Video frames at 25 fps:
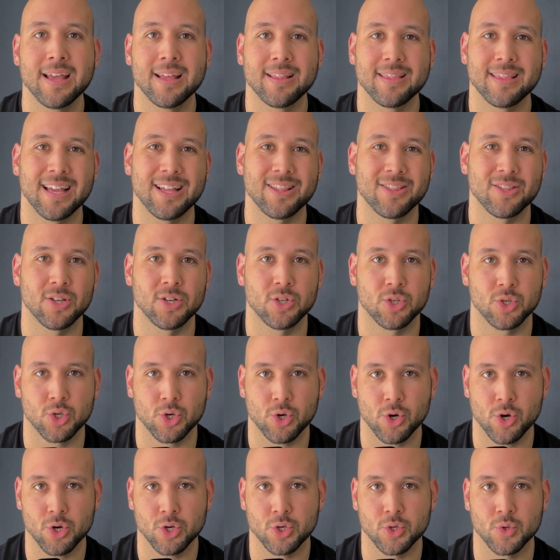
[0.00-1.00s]
that the
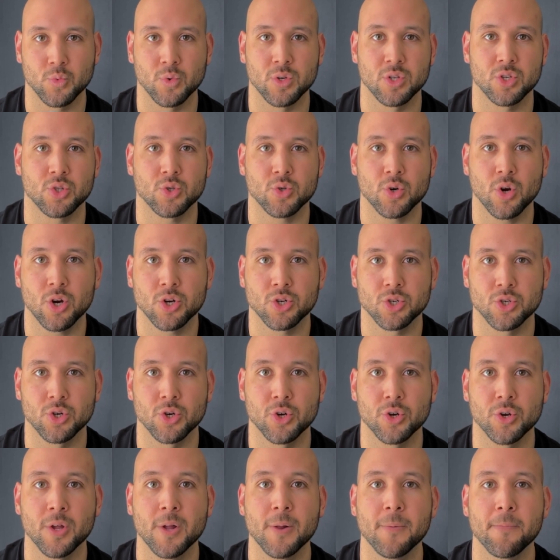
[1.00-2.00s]
church was
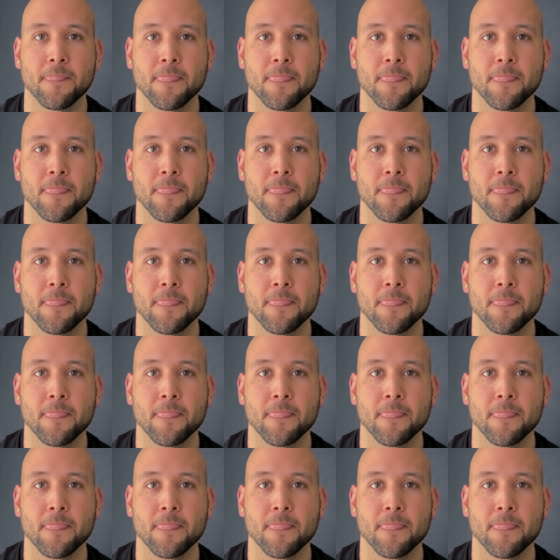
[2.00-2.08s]
structured